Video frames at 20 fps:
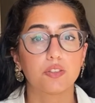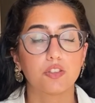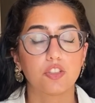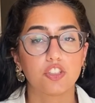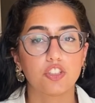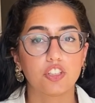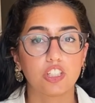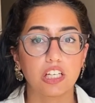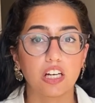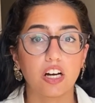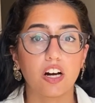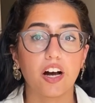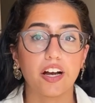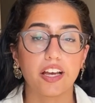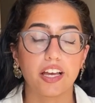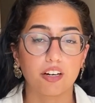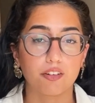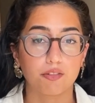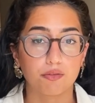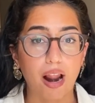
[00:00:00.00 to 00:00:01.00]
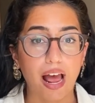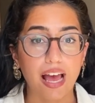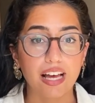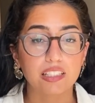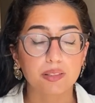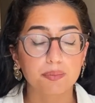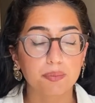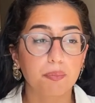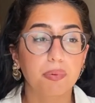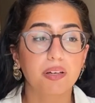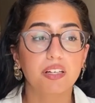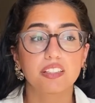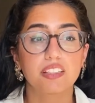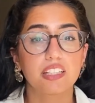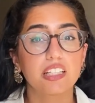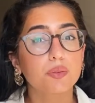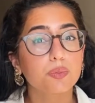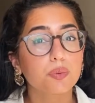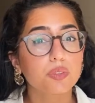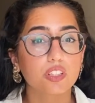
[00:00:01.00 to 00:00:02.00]
GI and rest, because these
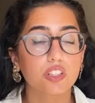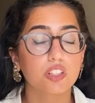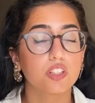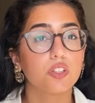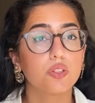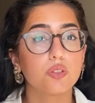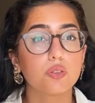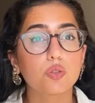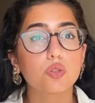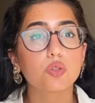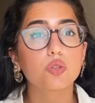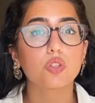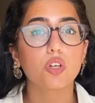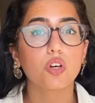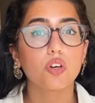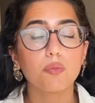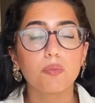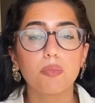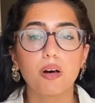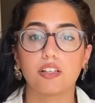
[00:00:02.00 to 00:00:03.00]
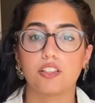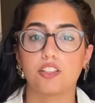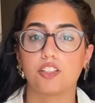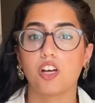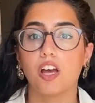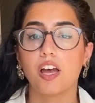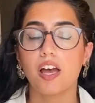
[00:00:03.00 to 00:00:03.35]
ones are used so much